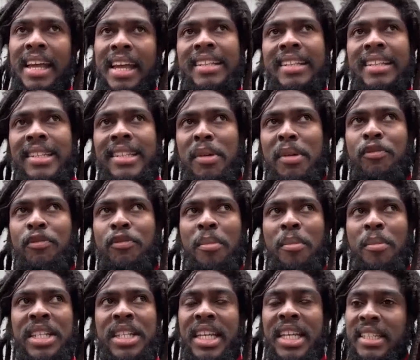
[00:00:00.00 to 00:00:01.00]
There's some
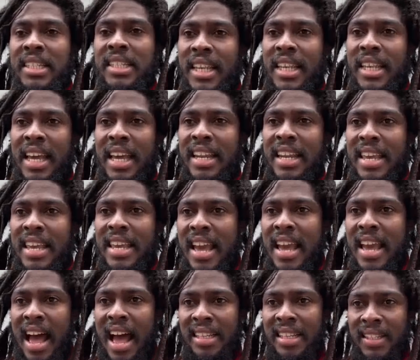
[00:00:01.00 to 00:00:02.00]
information said
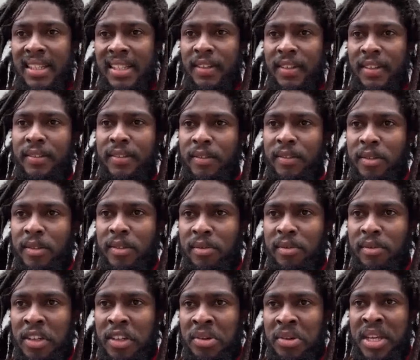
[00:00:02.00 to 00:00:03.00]
he has a
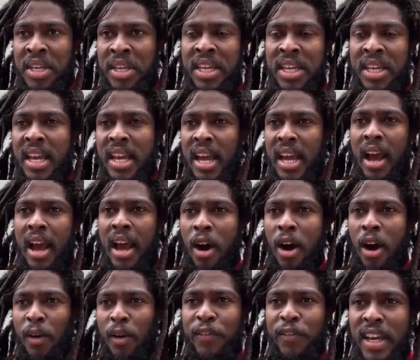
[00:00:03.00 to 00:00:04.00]
very
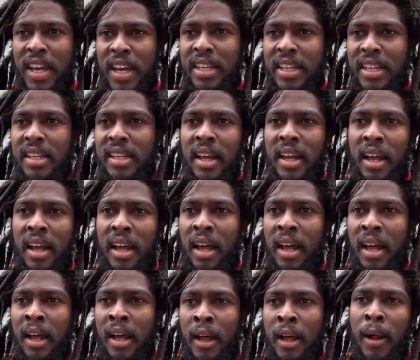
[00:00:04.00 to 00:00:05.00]
often
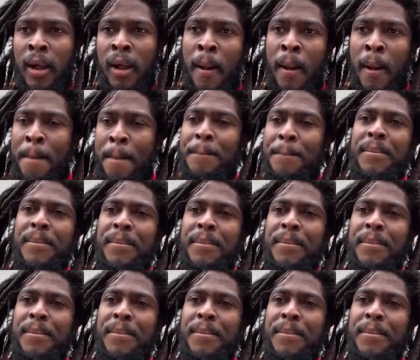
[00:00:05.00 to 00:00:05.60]
a